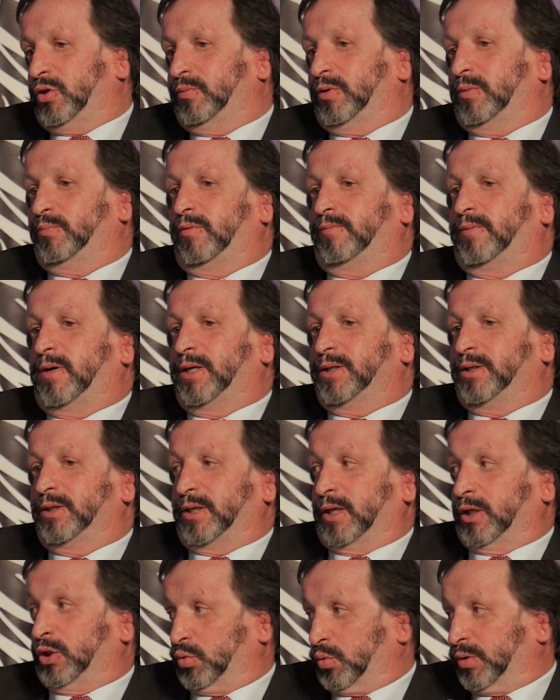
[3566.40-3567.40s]
service
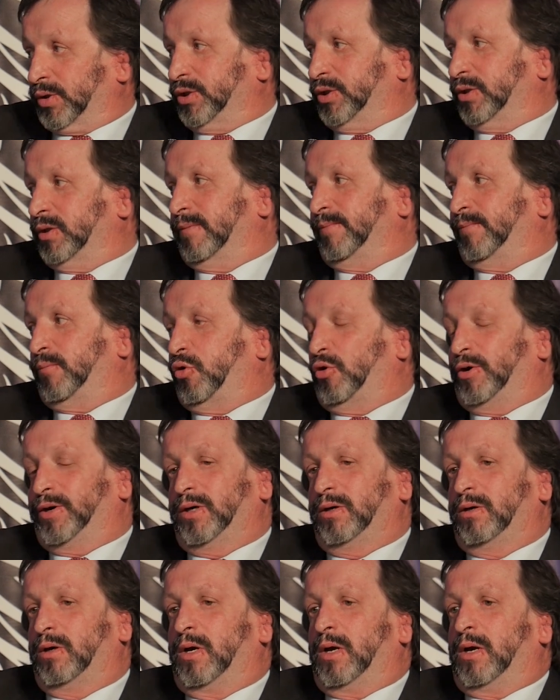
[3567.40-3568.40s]
providers as well as the
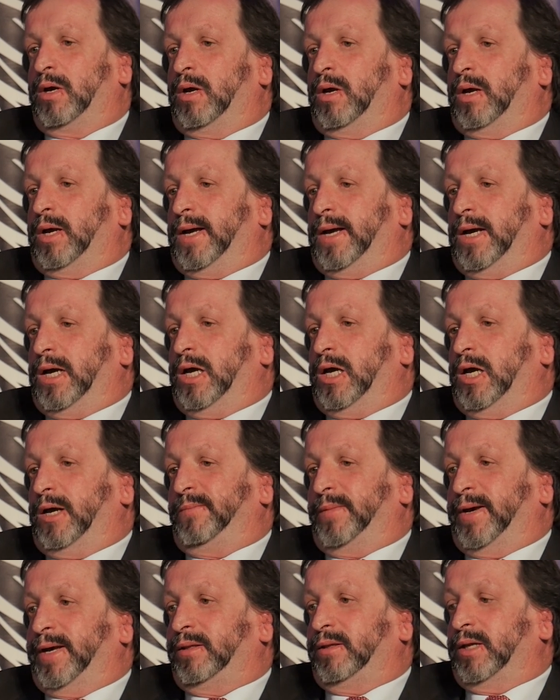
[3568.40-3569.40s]
employer,
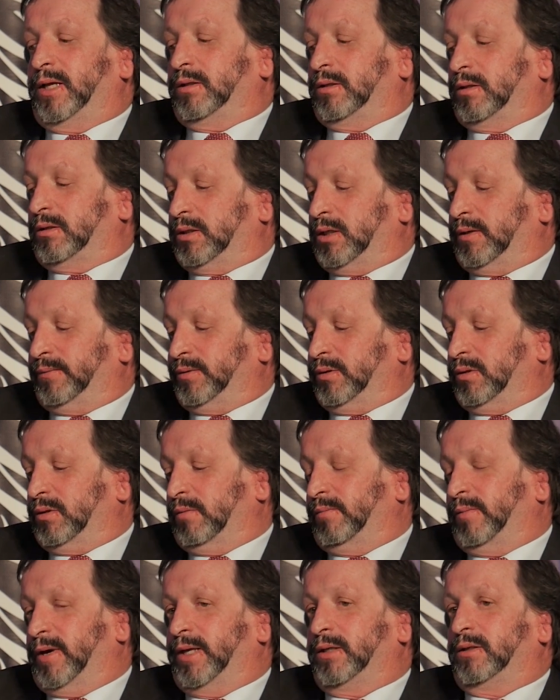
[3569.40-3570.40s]
and that it gives
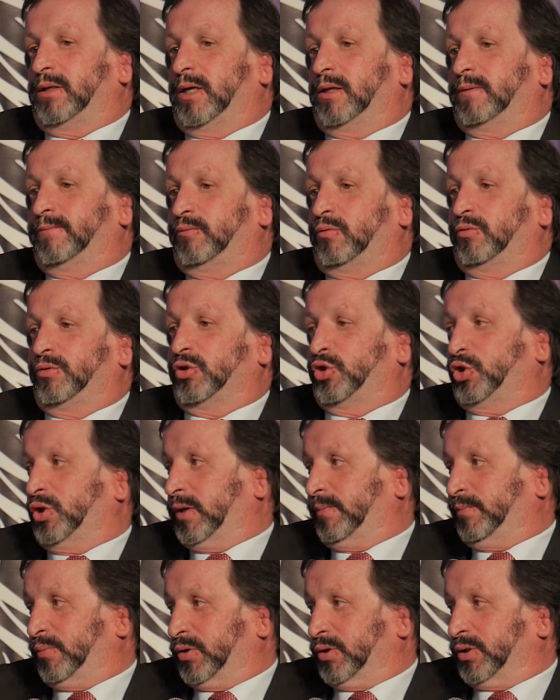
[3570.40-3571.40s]
the mandate for the
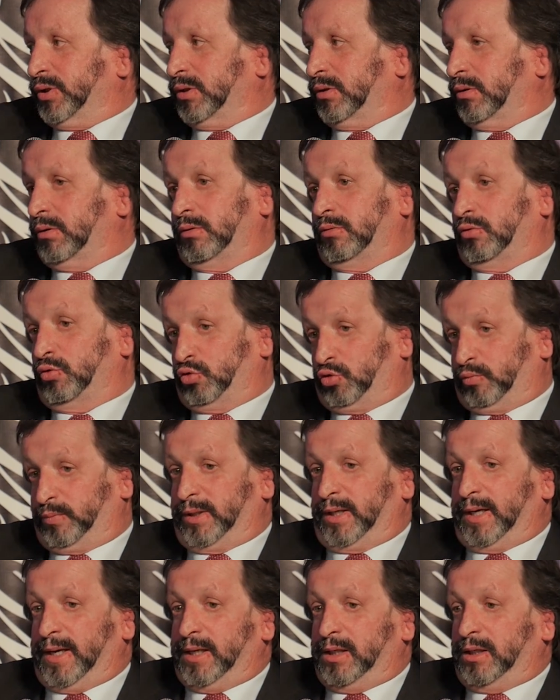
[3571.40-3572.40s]
chairperson to
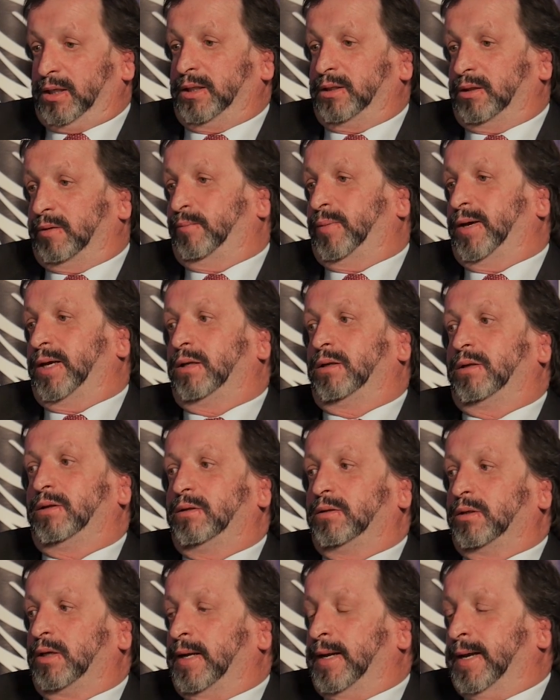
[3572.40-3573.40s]
be
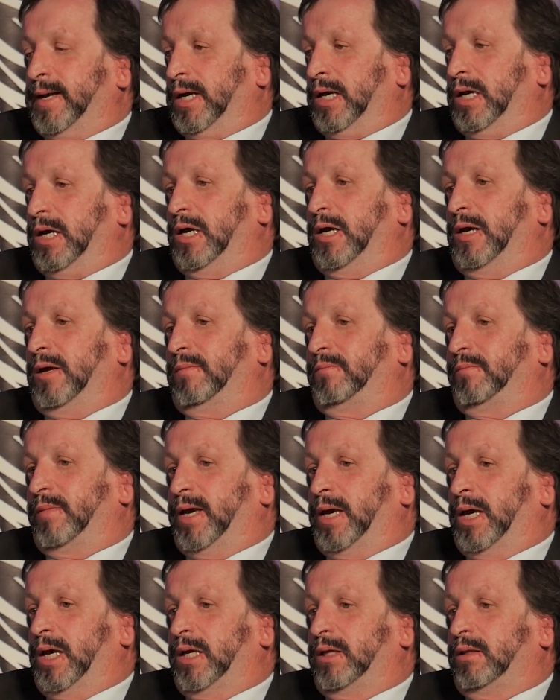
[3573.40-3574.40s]
independent,
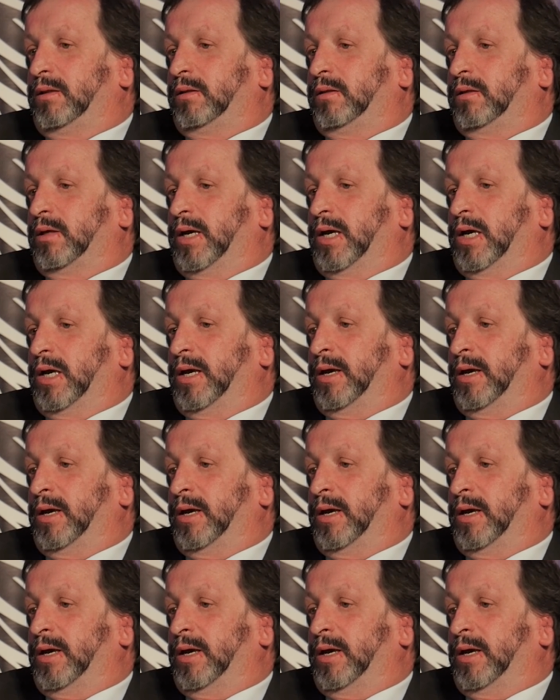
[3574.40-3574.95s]
and